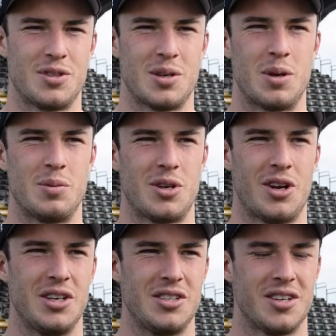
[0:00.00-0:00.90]
is sometimes a
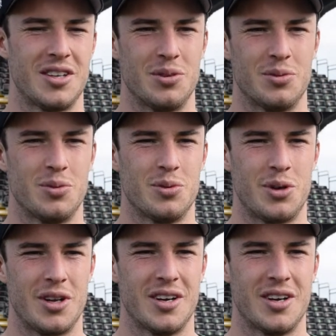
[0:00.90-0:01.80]
lot easier than
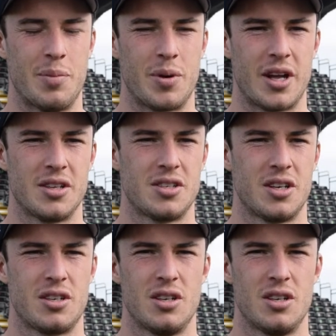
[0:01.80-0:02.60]
when you're up against it.